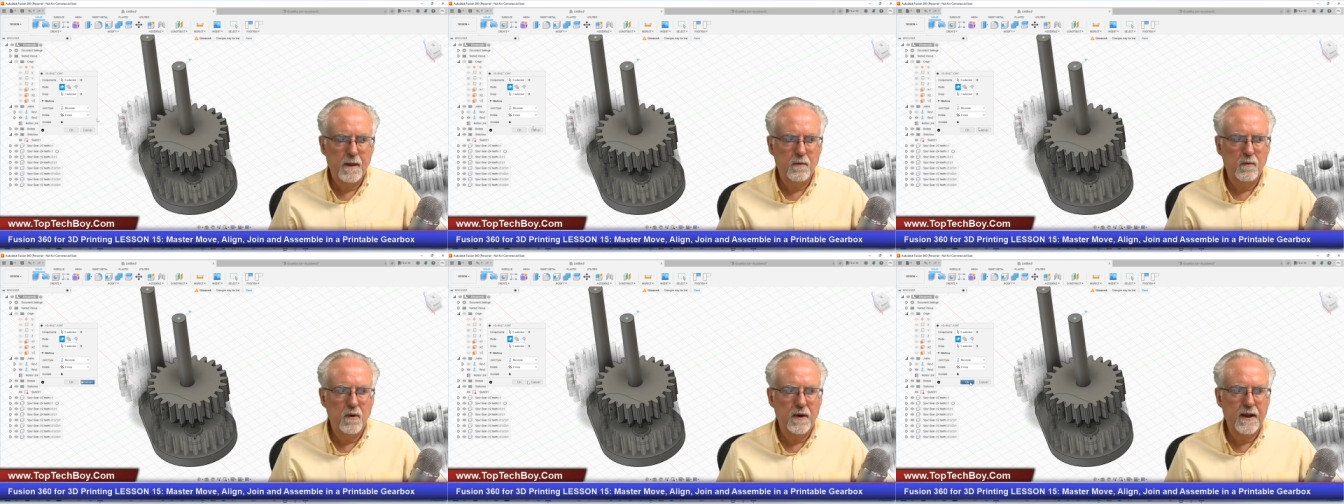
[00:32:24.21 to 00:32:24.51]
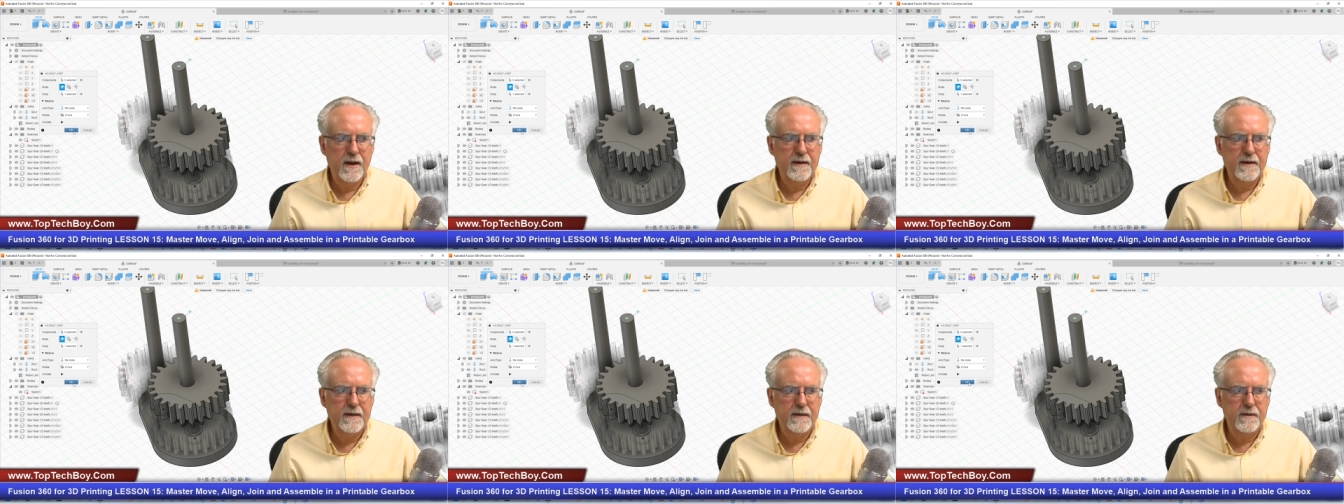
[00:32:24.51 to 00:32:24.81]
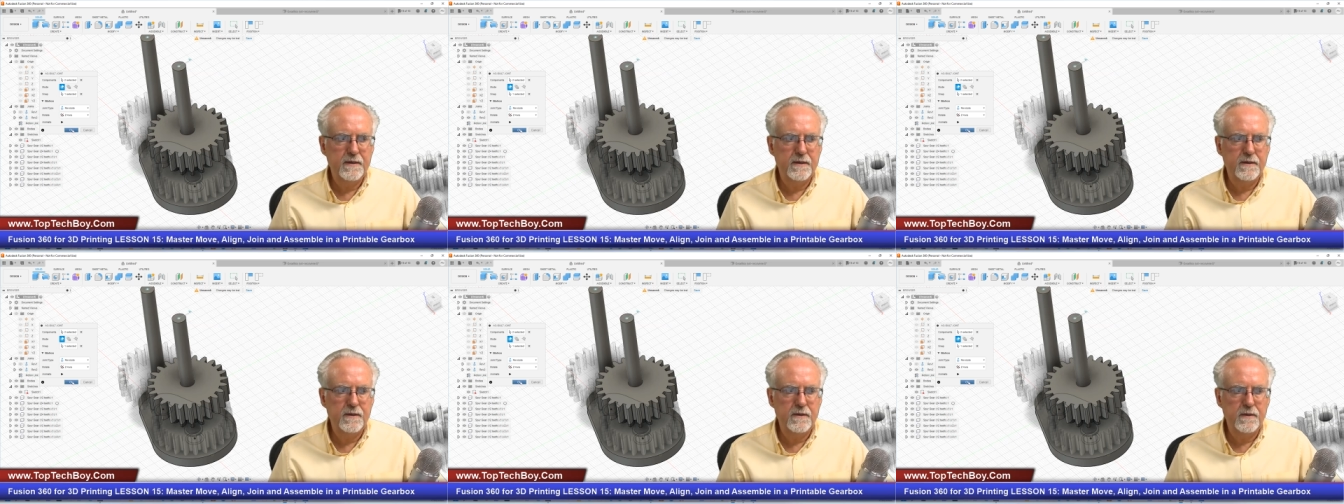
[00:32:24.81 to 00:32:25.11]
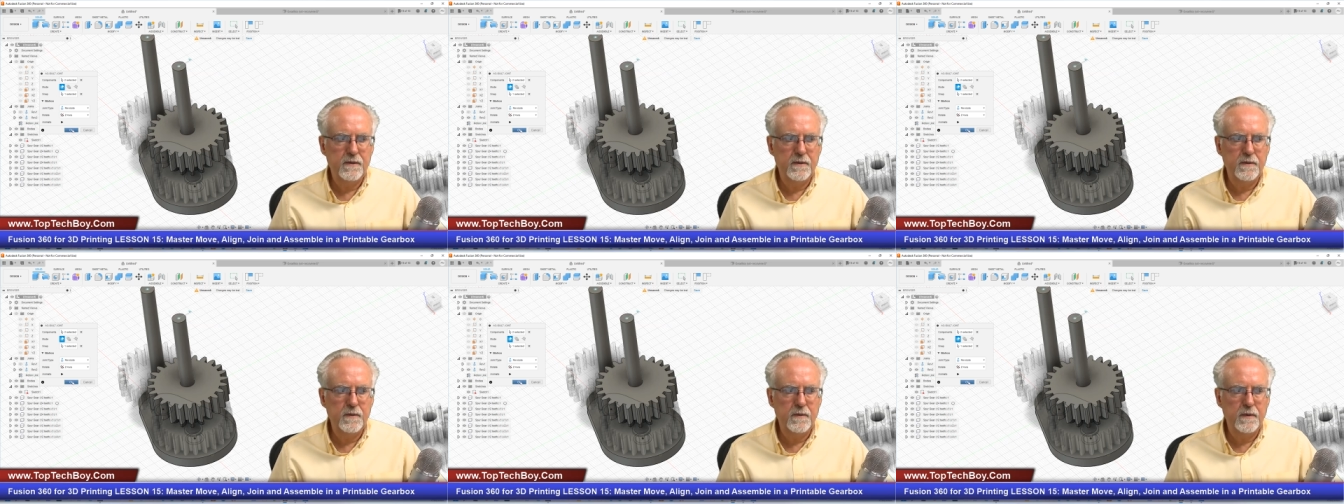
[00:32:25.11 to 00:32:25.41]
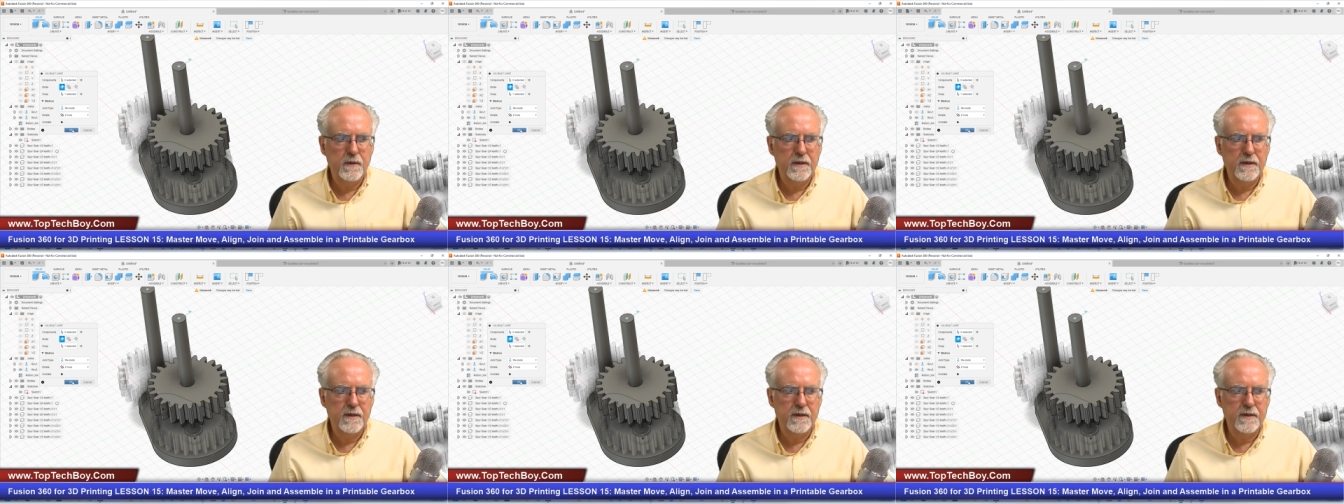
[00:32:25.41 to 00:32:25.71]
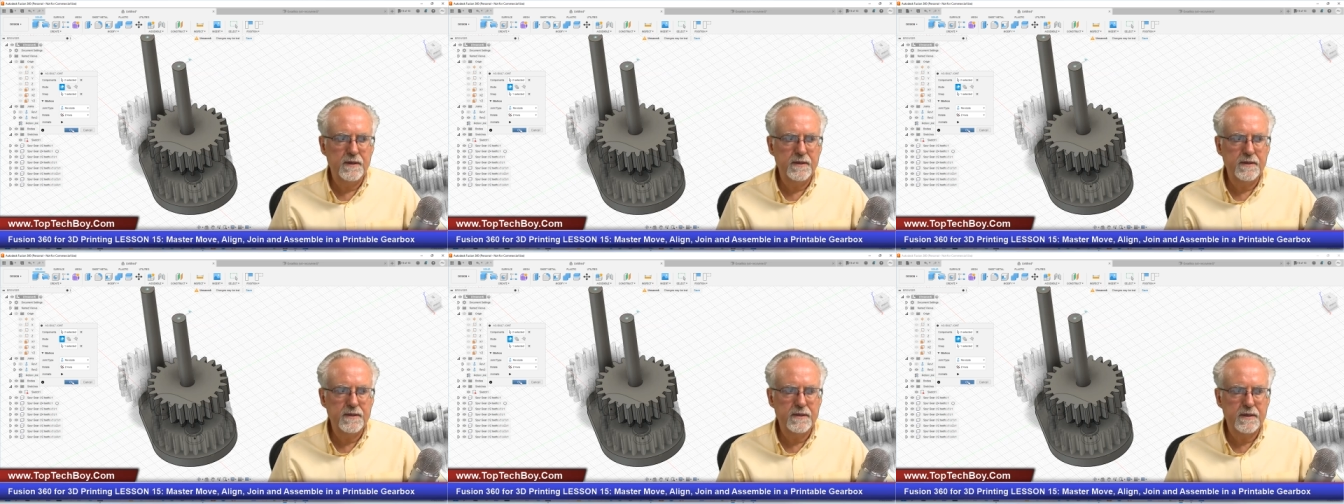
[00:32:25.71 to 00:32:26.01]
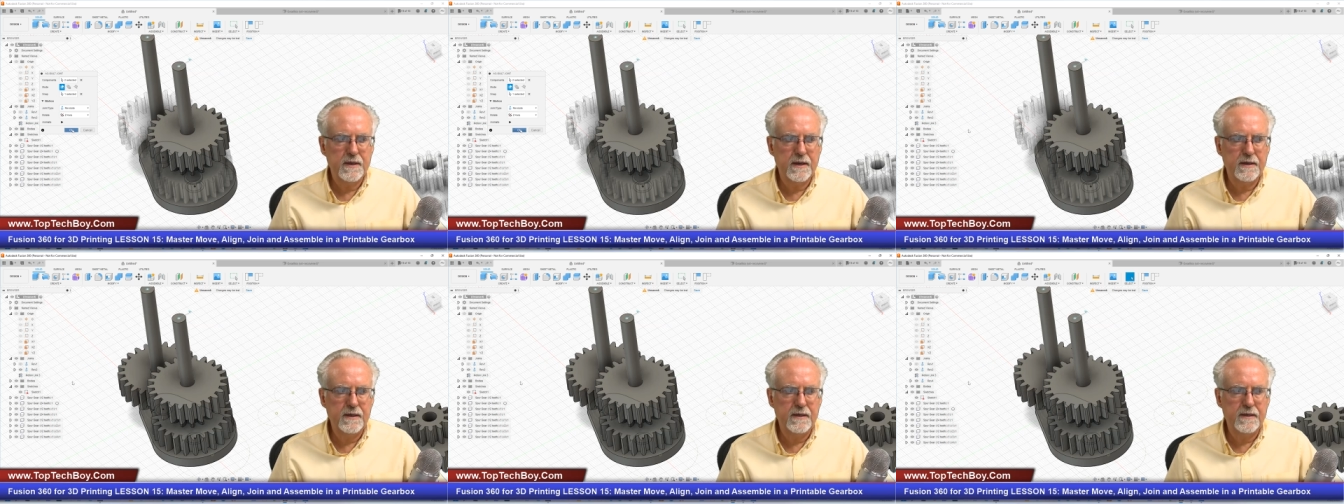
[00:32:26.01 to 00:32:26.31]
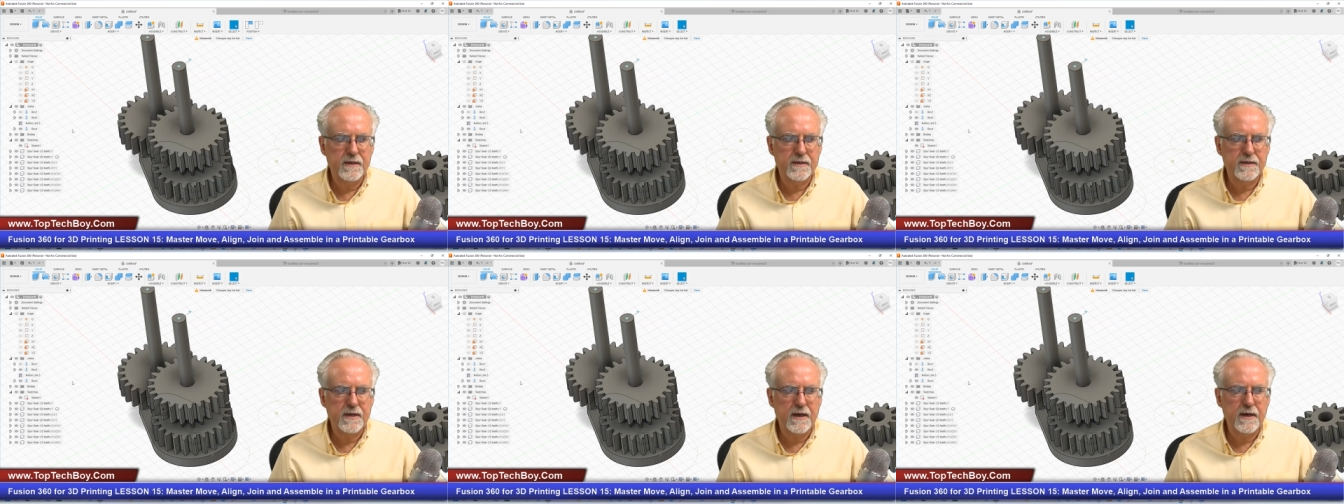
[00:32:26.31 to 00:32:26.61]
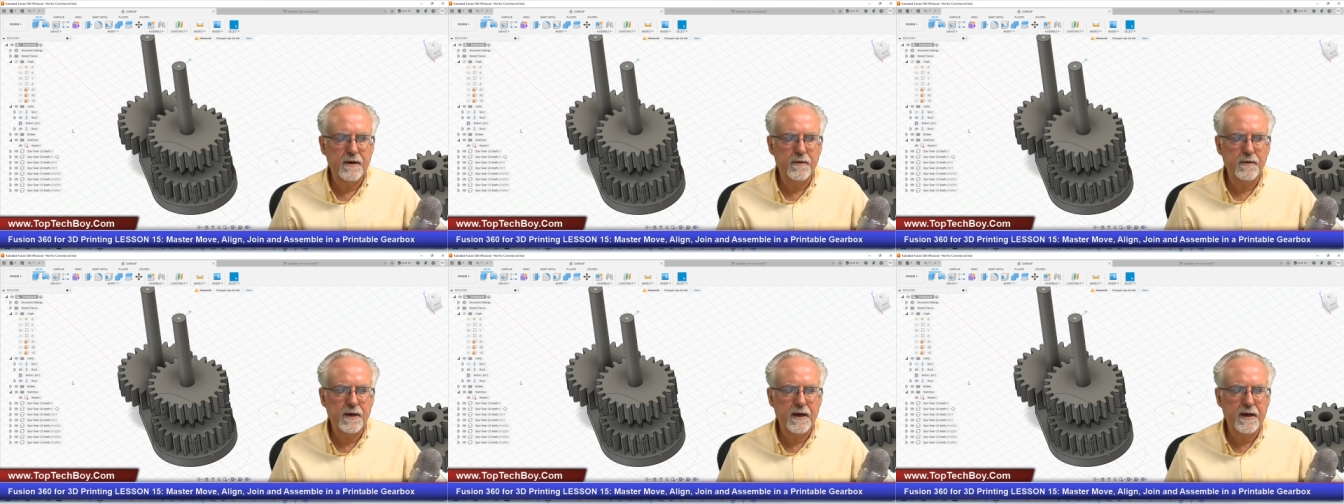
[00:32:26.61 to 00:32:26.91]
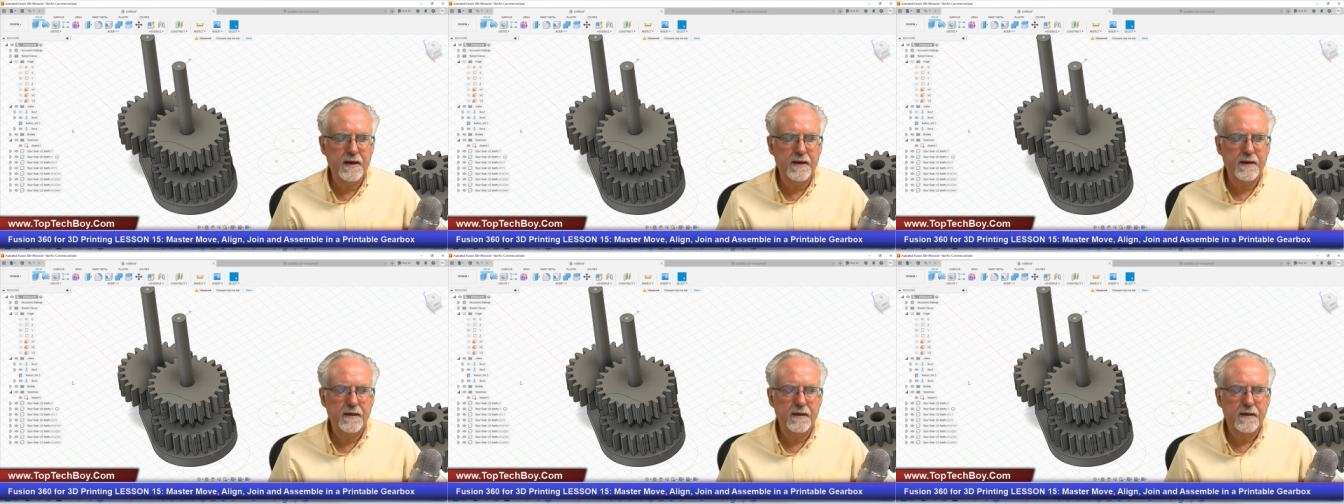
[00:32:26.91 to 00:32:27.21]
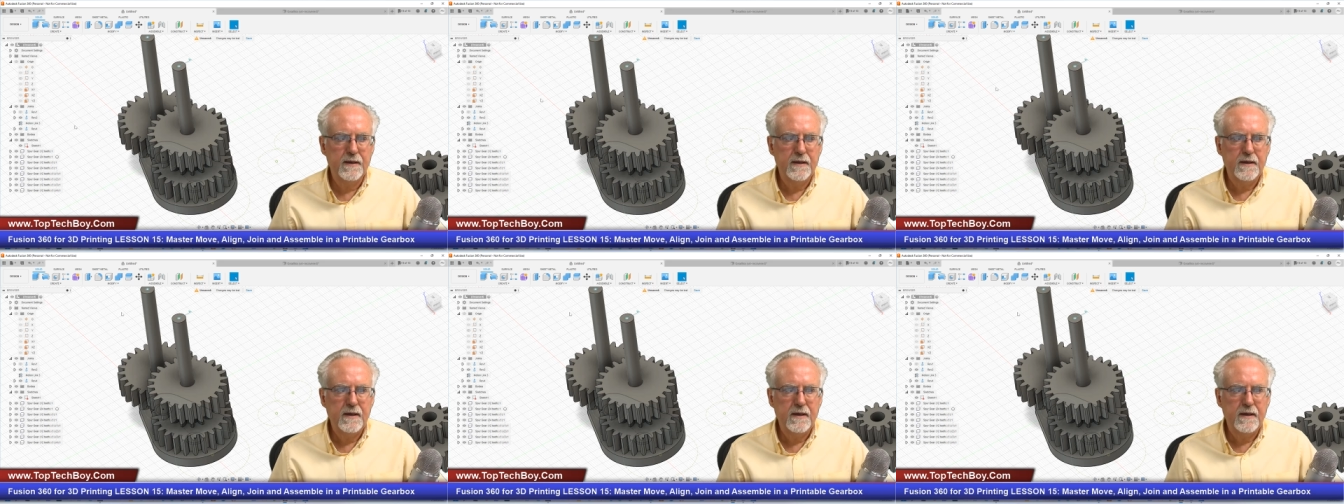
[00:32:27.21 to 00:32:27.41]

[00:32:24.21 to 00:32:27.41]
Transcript: what I need to do is I need to say okay,